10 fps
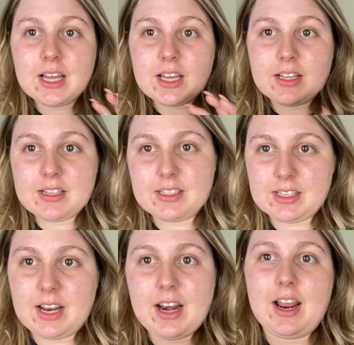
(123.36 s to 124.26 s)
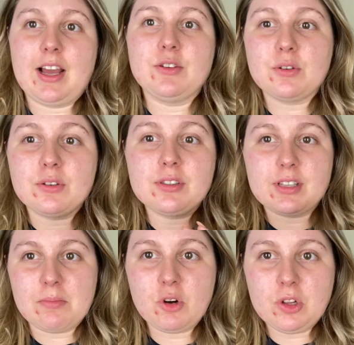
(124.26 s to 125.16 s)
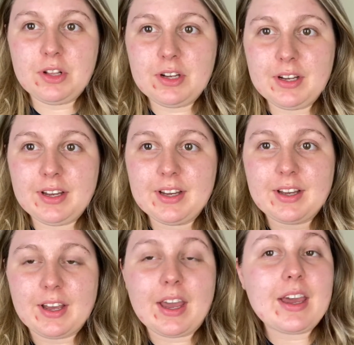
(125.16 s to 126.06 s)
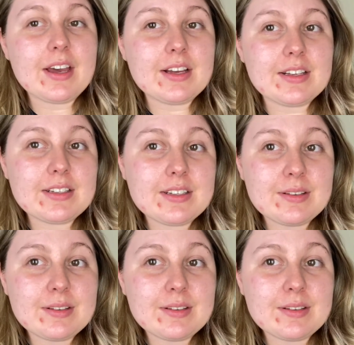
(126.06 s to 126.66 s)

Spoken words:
this is a natural summer look, and